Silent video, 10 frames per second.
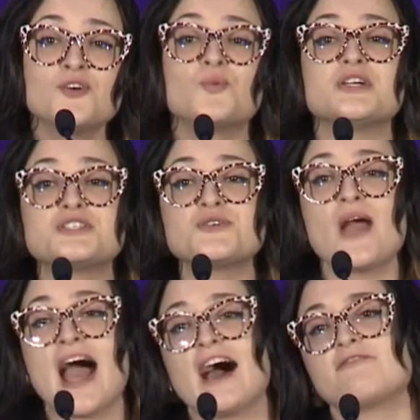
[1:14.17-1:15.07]
we do
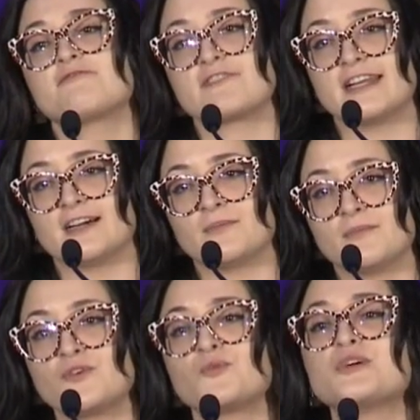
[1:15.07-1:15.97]
have freedom.
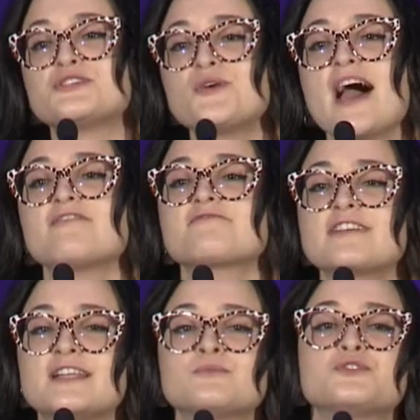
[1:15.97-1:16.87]
We do have
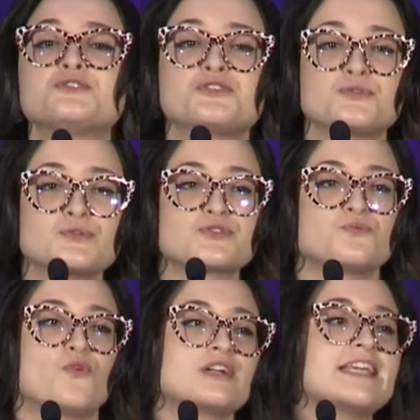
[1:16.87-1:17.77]
freedom to choose
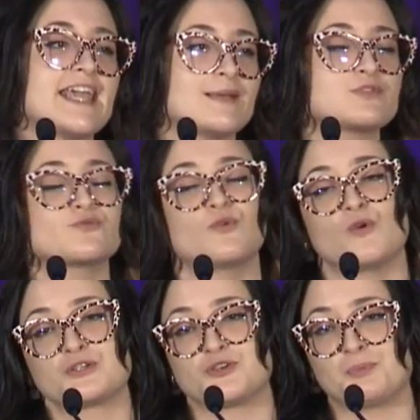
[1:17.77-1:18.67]
what games we
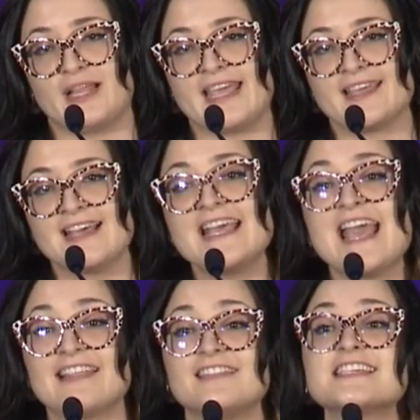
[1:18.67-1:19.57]
want to play.
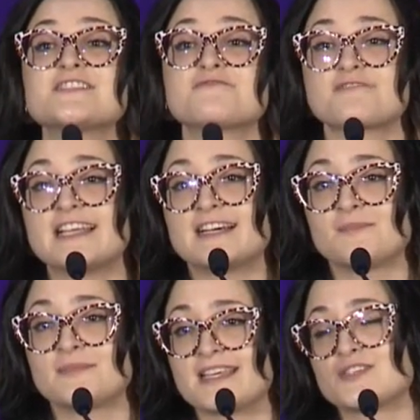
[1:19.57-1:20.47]
And this freedom
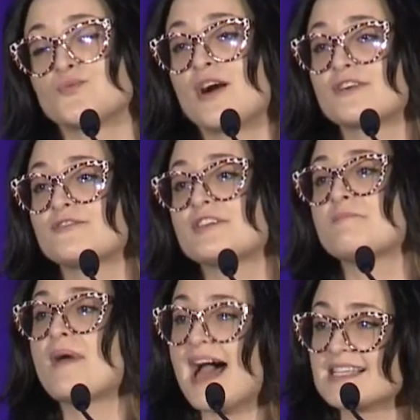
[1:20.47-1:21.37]
is one of the
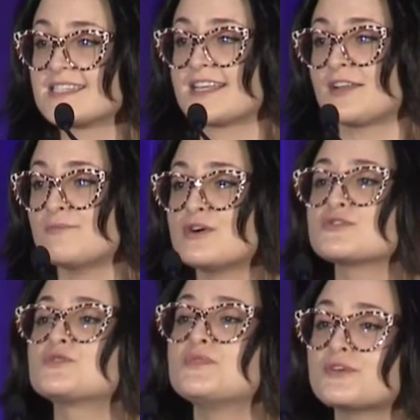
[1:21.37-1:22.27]
best and
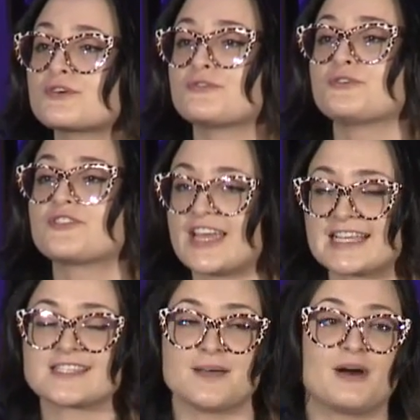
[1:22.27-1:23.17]
most beautiful
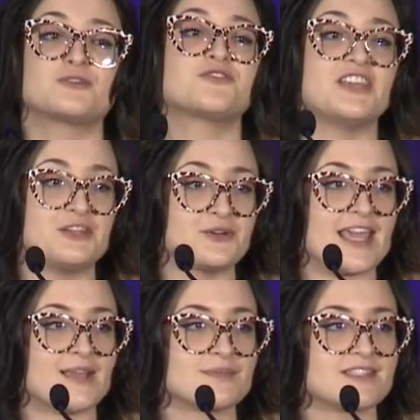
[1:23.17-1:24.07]
things about video
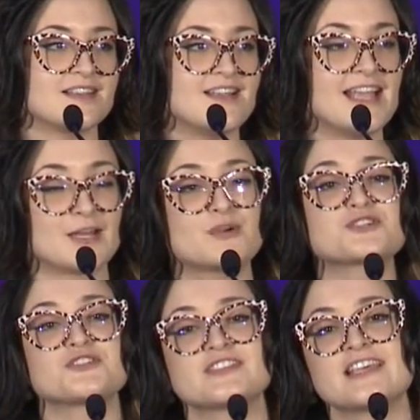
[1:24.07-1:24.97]
games. And we
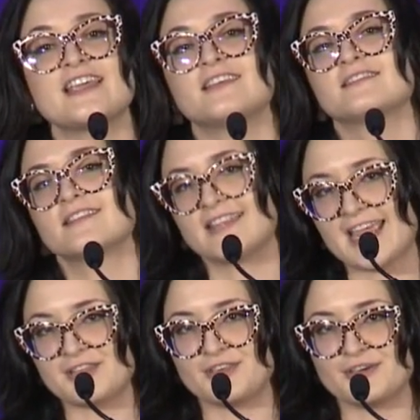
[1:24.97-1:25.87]
should say
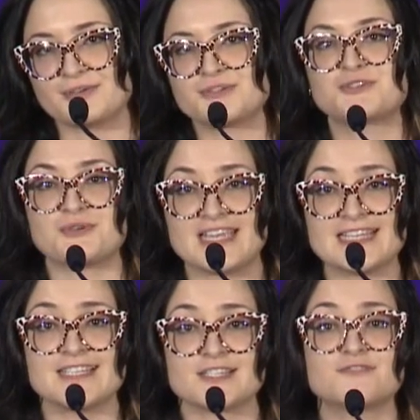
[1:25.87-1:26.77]
thank you to
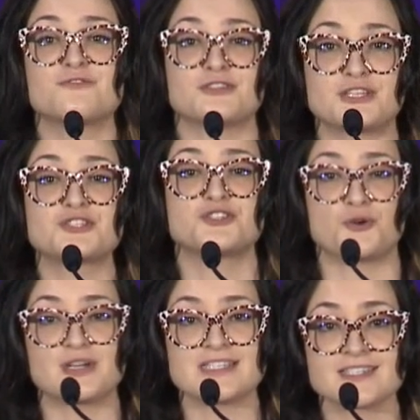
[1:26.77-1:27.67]
Indies for this
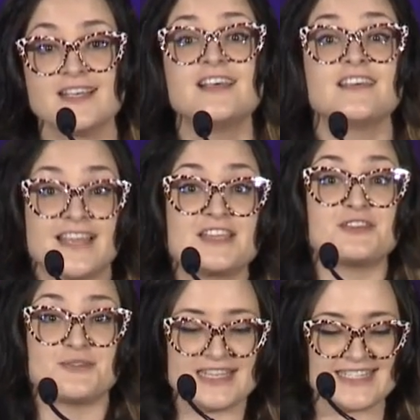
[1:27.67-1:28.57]
choice. Thank
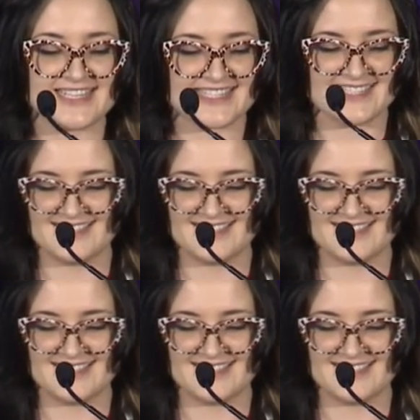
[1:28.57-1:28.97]
you, Indies.